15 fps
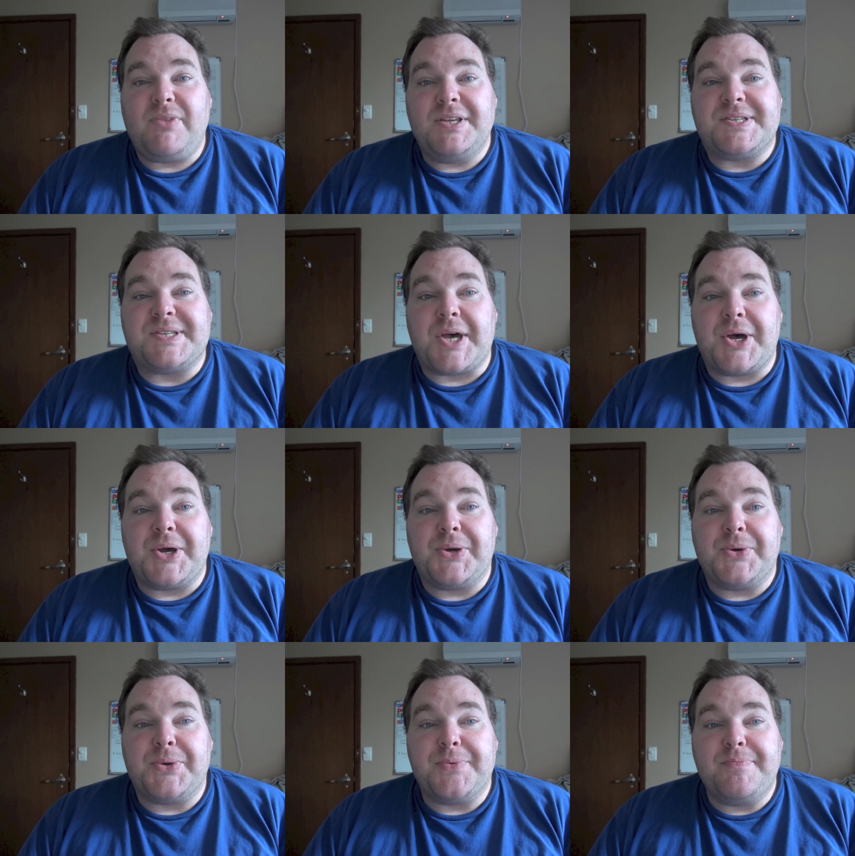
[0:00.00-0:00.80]

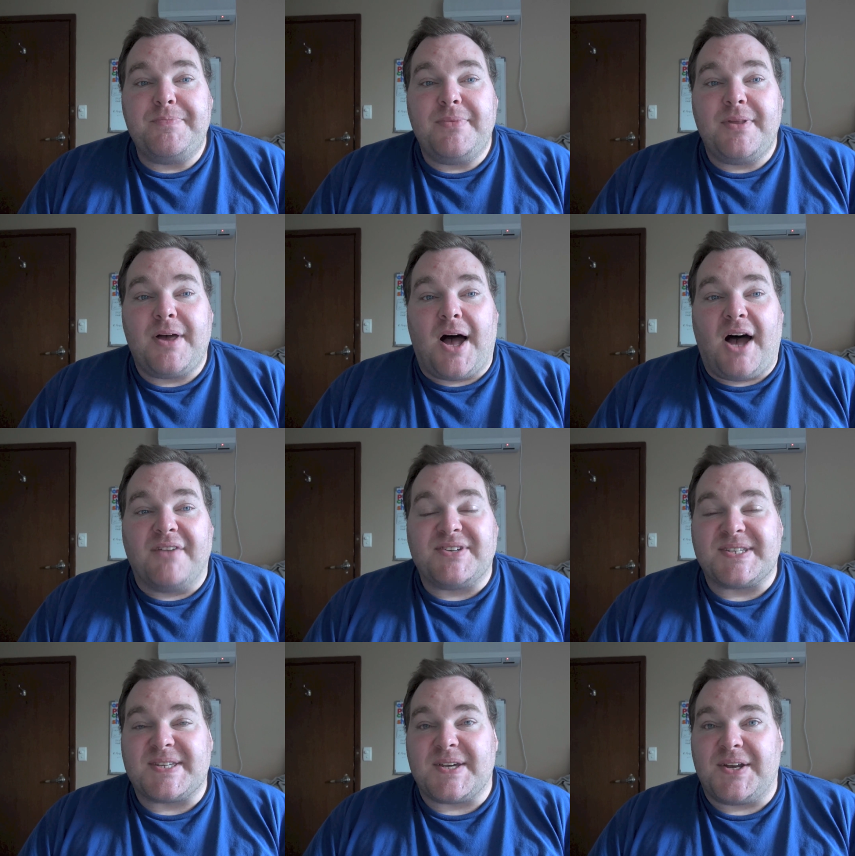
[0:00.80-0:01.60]
So I've
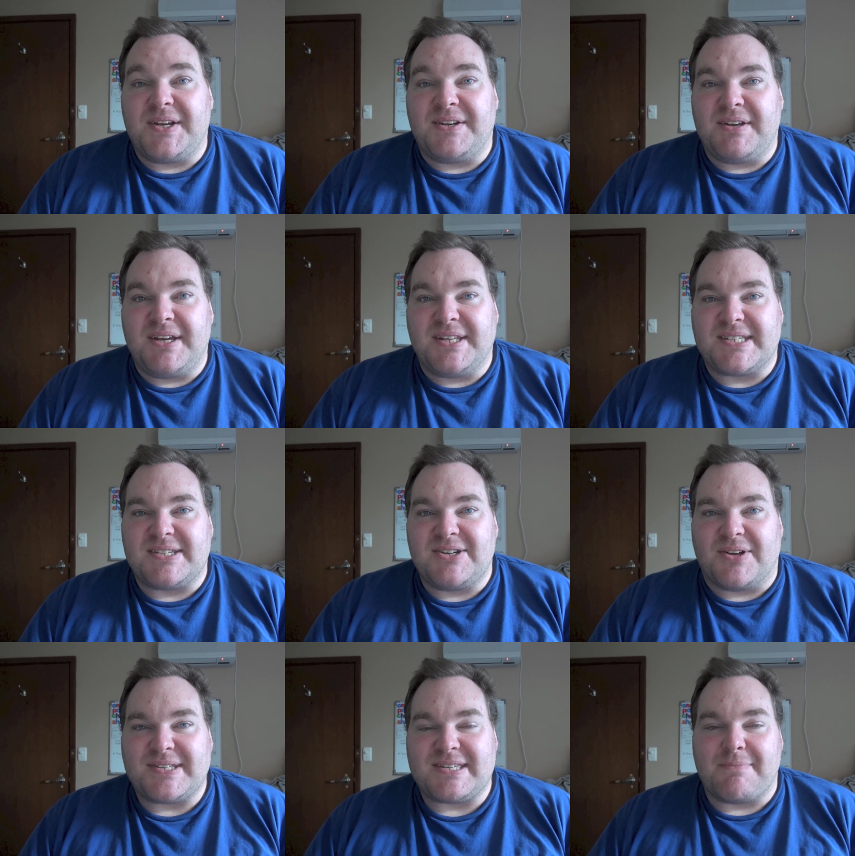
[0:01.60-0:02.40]
decided it's
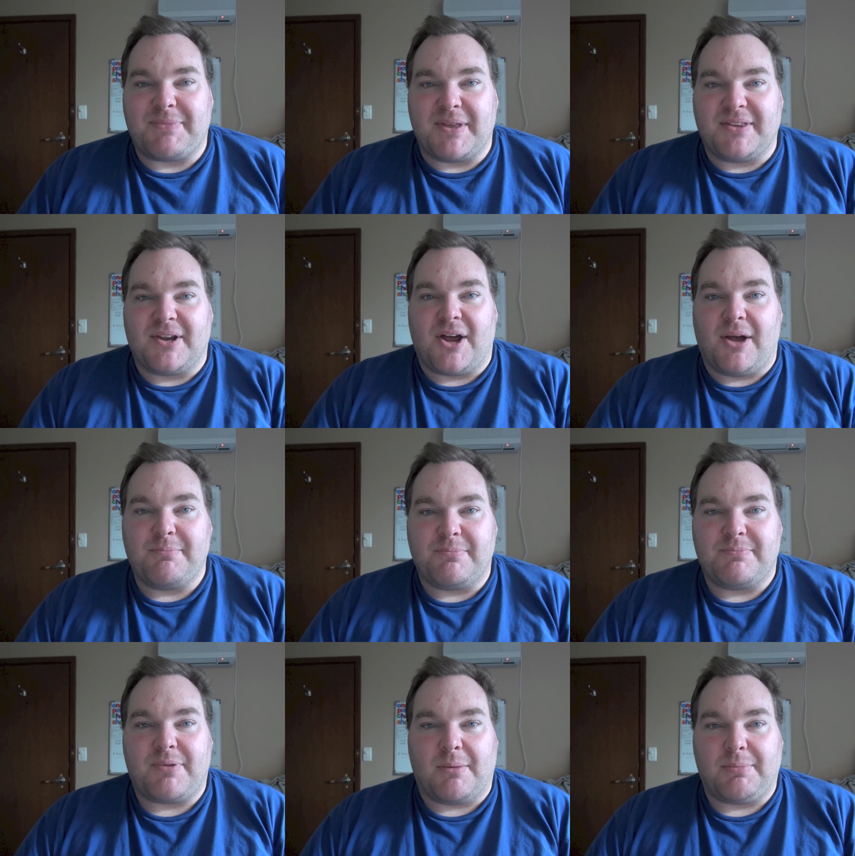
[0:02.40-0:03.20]
not something that
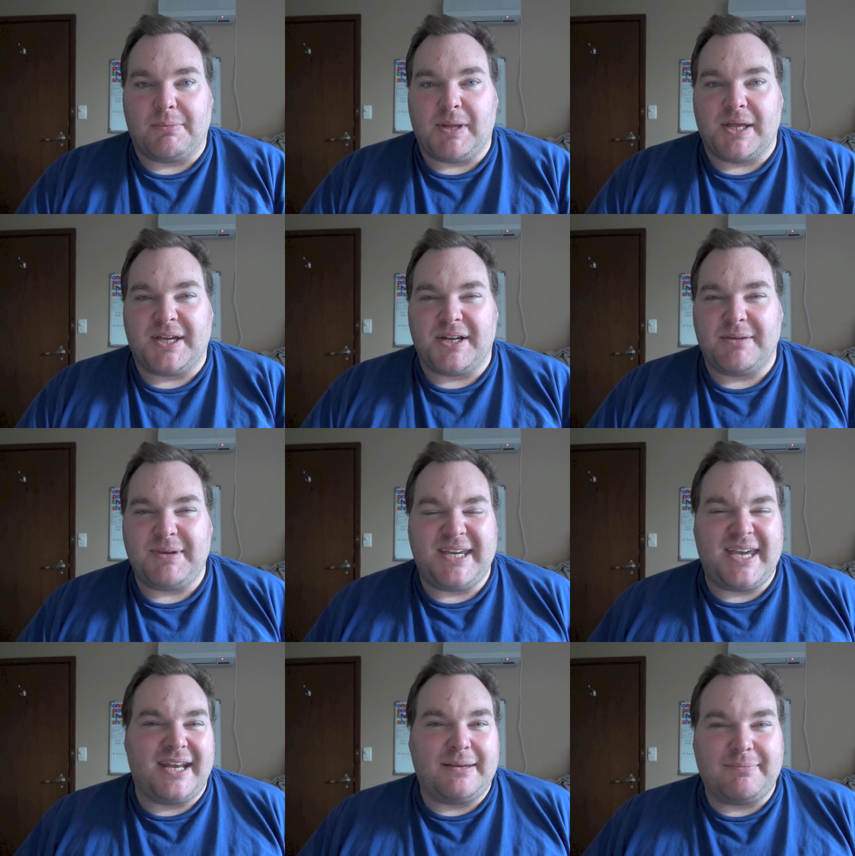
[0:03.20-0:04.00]
I'm probably going to be
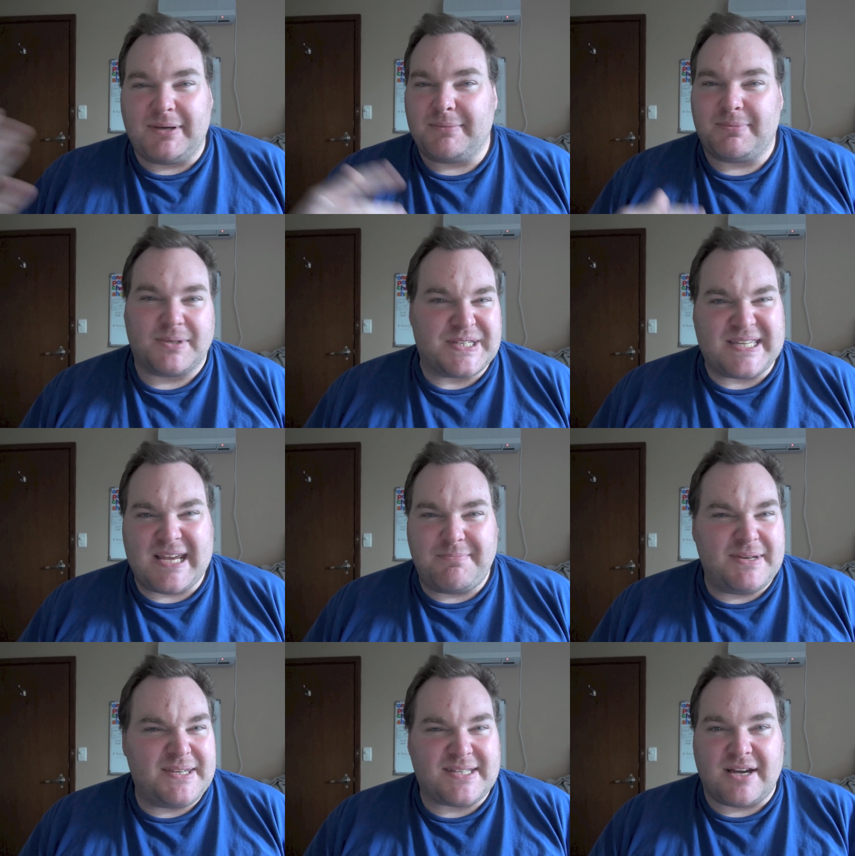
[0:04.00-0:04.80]
getting people to
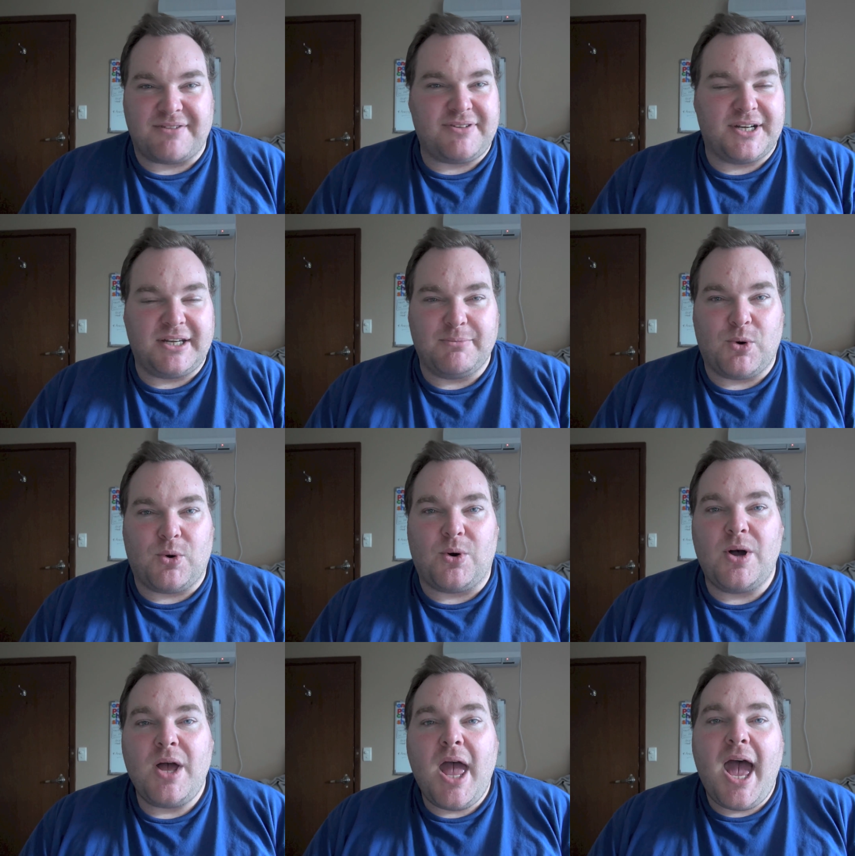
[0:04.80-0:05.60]
send me stuff
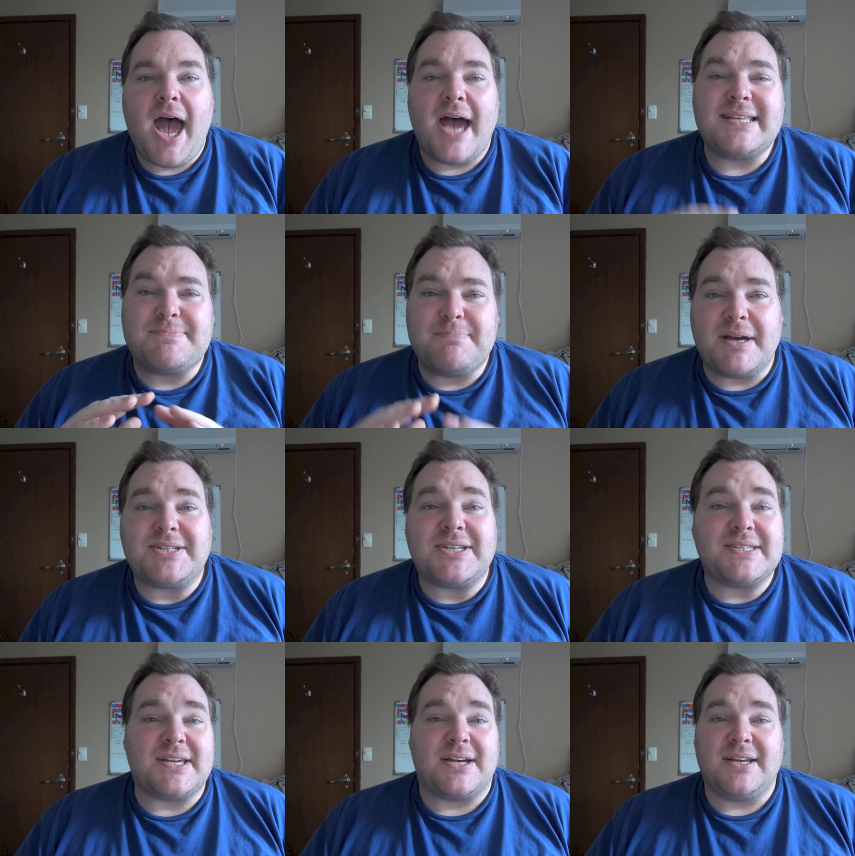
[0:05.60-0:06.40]
anymore. As
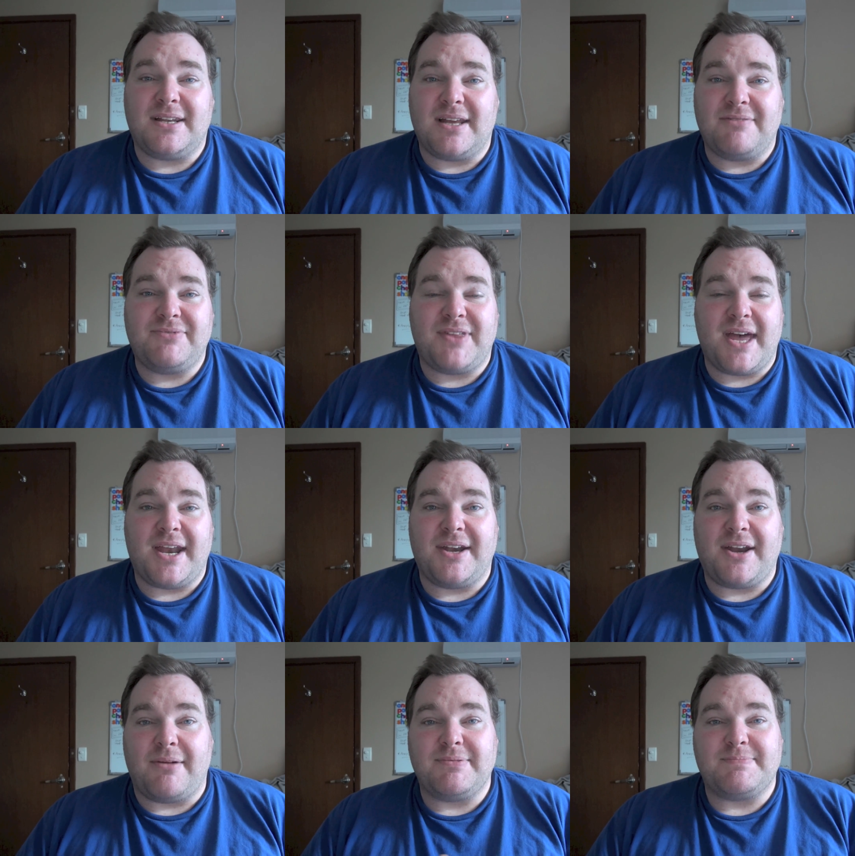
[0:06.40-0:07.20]
much as I love that,
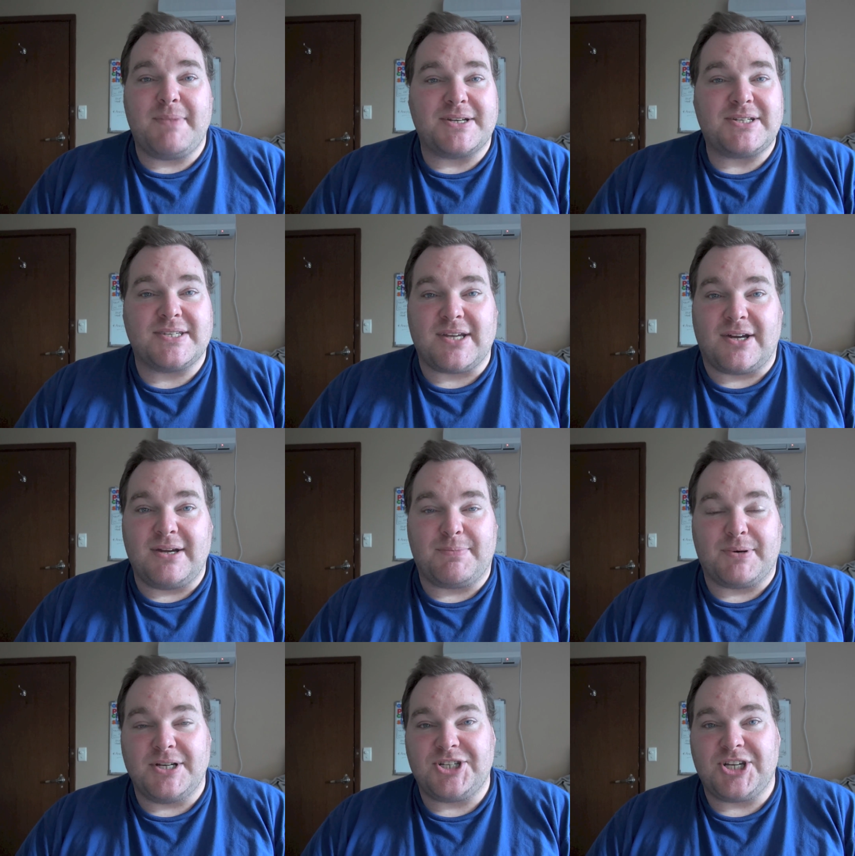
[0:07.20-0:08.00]
and as much as I
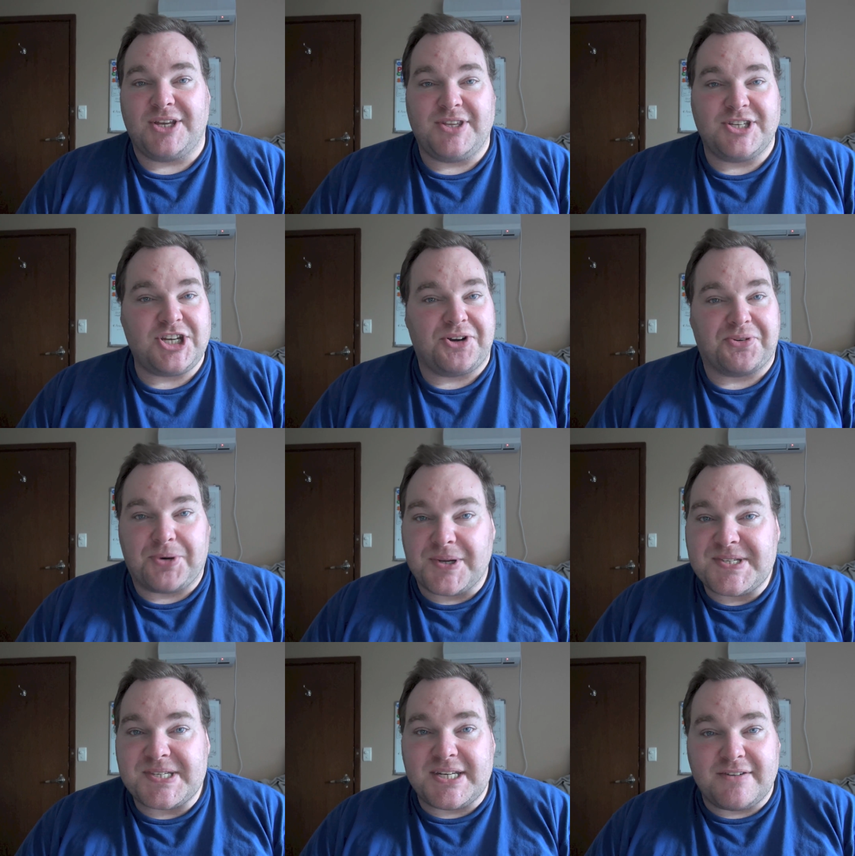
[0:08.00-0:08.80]
appreciate the
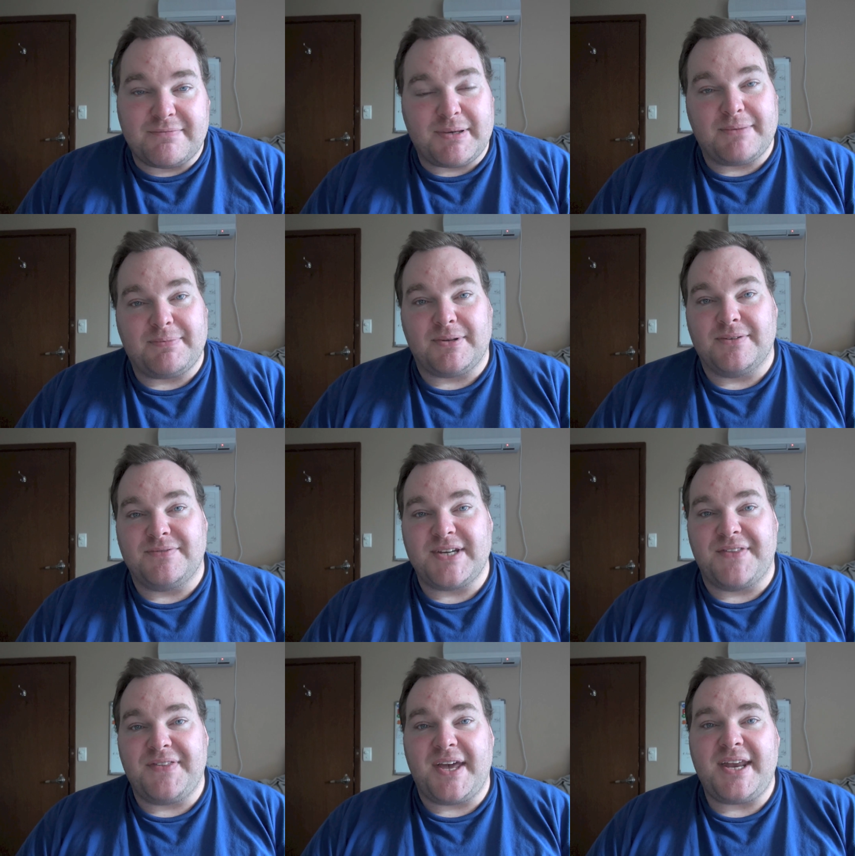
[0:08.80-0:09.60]
generosity of people who have
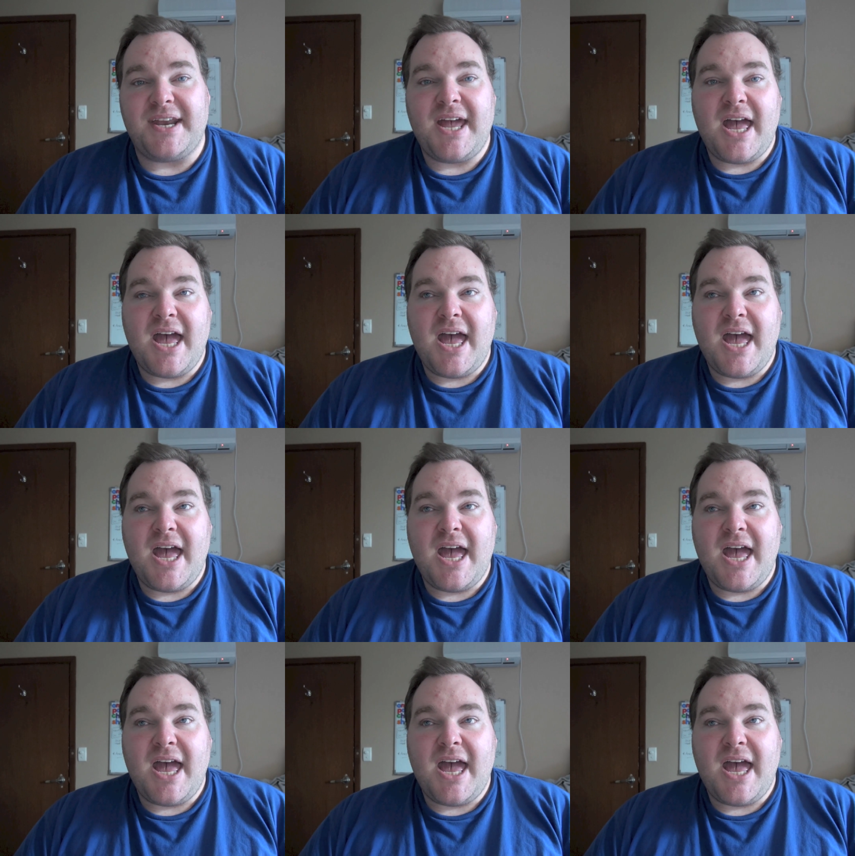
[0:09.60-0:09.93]
done that,